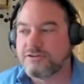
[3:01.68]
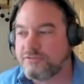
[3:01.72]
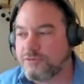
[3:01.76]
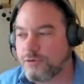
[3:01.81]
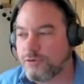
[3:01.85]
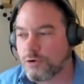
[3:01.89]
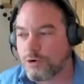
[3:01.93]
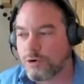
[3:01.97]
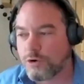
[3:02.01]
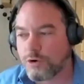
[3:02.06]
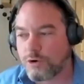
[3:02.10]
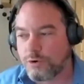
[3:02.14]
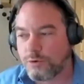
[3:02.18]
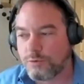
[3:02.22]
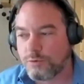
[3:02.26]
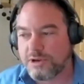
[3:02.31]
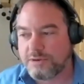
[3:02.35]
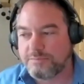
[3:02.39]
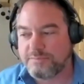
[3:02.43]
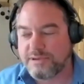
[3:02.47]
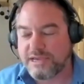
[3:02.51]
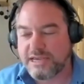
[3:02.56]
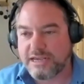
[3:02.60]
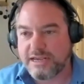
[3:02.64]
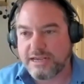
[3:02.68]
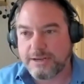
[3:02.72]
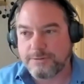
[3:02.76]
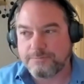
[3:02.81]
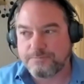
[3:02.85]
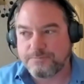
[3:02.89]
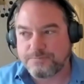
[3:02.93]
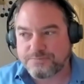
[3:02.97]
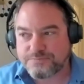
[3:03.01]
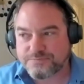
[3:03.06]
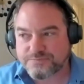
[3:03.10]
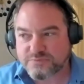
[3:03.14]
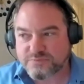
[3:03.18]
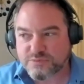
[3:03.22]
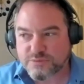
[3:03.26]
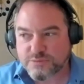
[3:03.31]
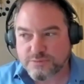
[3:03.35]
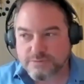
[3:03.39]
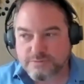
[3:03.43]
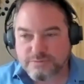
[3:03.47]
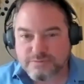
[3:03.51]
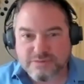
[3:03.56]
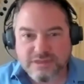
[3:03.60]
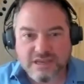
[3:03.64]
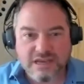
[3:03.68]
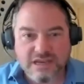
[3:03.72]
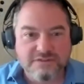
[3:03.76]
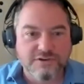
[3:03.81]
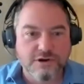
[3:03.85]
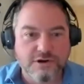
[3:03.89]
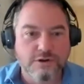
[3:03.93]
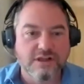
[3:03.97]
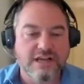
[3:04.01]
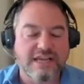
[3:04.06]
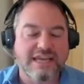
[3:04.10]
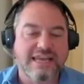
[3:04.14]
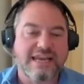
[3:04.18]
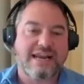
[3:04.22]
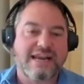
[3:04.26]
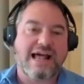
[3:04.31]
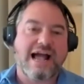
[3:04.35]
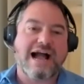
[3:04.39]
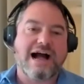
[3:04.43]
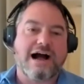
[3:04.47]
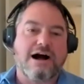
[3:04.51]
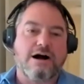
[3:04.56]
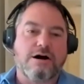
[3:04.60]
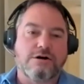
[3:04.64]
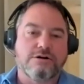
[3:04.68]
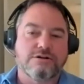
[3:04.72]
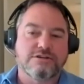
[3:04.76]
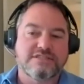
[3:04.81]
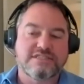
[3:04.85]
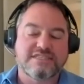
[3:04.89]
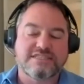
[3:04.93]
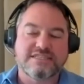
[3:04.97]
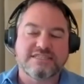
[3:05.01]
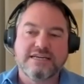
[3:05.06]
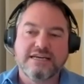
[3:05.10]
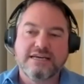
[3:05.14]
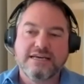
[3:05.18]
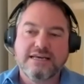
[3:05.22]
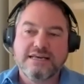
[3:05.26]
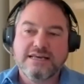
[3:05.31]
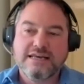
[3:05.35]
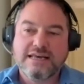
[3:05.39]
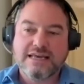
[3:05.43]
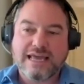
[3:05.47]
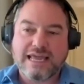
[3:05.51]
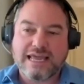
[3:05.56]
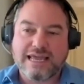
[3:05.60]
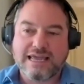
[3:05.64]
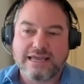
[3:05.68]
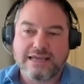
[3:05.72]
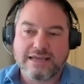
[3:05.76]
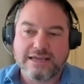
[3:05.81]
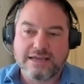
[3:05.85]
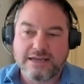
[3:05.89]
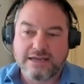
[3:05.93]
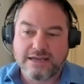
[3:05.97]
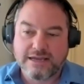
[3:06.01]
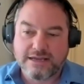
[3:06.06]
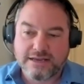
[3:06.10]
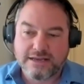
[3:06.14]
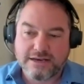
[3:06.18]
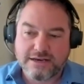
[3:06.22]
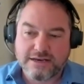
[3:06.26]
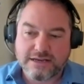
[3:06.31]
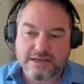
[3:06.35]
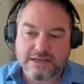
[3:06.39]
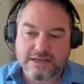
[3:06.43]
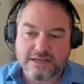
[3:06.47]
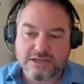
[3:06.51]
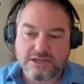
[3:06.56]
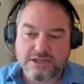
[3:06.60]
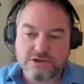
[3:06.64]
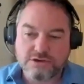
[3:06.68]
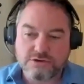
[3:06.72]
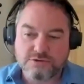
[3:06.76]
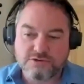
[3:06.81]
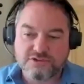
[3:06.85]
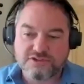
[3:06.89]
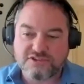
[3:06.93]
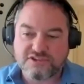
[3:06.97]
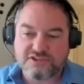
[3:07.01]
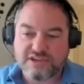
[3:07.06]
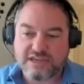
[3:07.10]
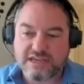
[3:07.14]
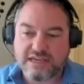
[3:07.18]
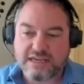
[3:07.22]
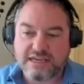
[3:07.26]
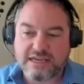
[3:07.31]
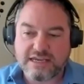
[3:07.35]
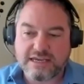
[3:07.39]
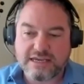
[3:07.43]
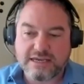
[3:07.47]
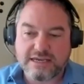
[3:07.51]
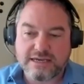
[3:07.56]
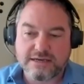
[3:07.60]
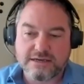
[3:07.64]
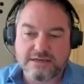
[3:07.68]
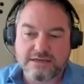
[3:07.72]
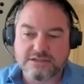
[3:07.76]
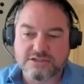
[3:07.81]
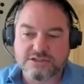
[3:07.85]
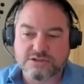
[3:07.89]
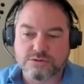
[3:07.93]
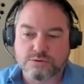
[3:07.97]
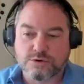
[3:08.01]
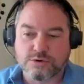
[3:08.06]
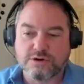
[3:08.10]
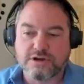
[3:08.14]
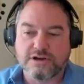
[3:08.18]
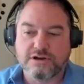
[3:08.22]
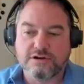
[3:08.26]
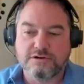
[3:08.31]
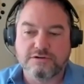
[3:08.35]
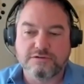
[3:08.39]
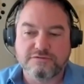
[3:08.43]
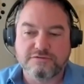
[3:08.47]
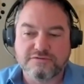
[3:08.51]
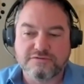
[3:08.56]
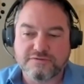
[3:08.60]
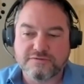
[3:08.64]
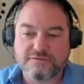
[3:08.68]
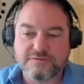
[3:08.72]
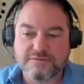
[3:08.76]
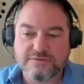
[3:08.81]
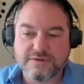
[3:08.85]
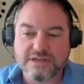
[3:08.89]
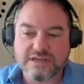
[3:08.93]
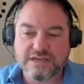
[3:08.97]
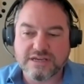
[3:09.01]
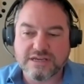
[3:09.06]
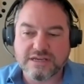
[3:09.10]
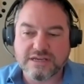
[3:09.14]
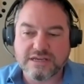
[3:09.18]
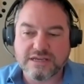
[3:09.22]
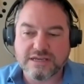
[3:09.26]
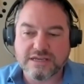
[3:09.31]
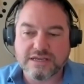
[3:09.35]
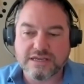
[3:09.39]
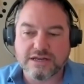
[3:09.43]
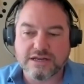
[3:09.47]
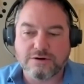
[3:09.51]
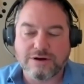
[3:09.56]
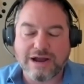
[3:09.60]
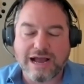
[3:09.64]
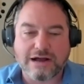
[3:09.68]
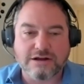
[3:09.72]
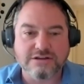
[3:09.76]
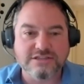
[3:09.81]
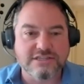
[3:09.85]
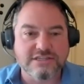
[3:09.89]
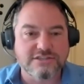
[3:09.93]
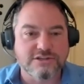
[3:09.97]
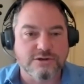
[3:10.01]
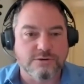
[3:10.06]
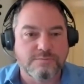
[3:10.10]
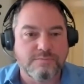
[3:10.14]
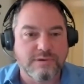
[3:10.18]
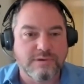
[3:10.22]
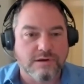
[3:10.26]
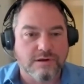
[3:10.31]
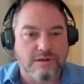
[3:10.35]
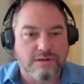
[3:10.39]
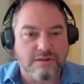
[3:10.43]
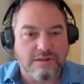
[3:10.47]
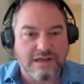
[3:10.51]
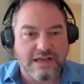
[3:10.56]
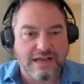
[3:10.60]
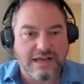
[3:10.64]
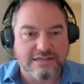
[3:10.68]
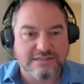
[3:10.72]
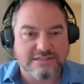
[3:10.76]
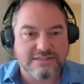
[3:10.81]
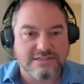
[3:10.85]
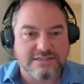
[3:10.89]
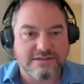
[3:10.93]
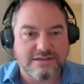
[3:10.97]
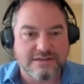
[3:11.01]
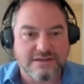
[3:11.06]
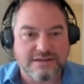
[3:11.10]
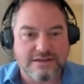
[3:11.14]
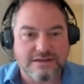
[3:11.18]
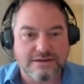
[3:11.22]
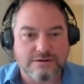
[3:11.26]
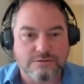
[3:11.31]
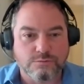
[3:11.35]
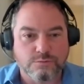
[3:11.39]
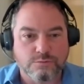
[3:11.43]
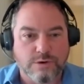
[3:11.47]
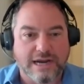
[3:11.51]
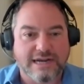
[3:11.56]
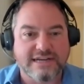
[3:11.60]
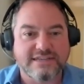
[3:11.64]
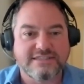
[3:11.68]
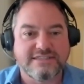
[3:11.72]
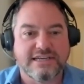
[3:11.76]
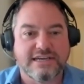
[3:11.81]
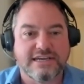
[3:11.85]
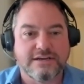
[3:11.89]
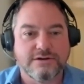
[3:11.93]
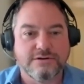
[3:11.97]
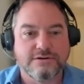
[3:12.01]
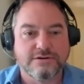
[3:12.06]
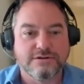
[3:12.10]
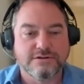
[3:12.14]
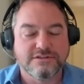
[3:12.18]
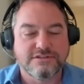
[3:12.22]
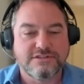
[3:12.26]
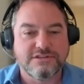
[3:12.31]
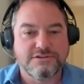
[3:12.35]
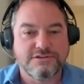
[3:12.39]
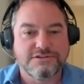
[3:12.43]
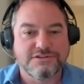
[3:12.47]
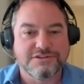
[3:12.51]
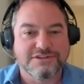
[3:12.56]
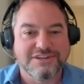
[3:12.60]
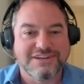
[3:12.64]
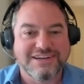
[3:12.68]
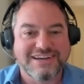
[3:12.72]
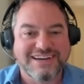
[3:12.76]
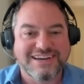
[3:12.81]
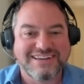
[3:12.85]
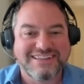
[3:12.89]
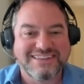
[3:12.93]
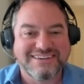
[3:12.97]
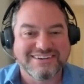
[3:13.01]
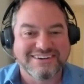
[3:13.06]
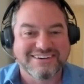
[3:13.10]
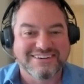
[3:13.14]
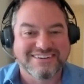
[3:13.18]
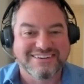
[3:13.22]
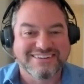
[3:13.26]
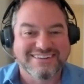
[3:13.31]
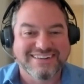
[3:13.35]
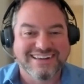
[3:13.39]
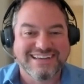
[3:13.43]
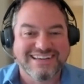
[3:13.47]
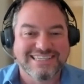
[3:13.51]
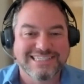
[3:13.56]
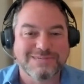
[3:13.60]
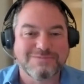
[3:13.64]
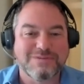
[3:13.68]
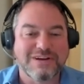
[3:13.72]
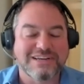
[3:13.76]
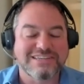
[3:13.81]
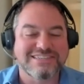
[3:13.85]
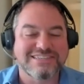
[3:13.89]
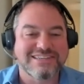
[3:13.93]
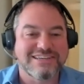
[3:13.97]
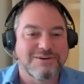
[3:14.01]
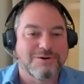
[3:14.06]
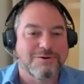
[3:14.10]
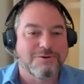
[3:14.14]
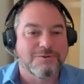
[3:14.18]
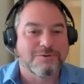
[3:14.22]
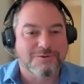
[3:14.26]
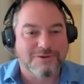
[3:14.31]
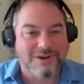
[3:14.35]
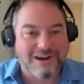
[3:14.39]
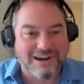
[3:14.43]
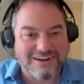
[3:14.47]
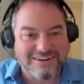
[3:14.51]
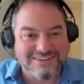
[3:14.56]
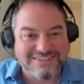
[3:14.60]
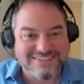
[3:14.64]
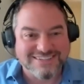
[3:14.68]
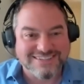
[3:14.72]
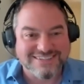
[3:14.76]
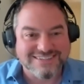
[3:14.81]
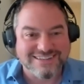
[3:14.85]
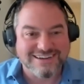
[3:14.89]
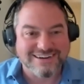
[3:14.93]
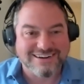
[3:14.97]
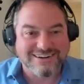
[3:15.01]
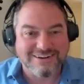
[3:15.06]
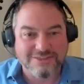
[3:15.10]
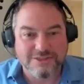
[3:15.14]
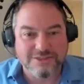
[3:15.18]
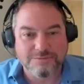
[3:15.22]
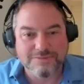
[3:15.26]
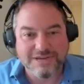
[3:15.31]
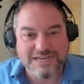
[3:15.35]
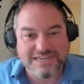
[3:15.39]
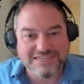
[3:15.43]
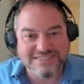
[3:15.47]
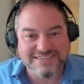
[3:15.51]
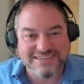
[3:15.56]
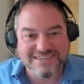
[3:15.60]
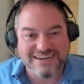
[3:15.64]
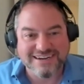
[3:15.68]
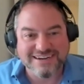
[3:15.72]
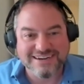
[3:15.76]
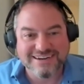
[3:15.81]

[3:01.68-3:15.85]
for would be if you're looking at a house and you see sort of, houses are built as rectangles usually. They're especially older houses like on the Mesa,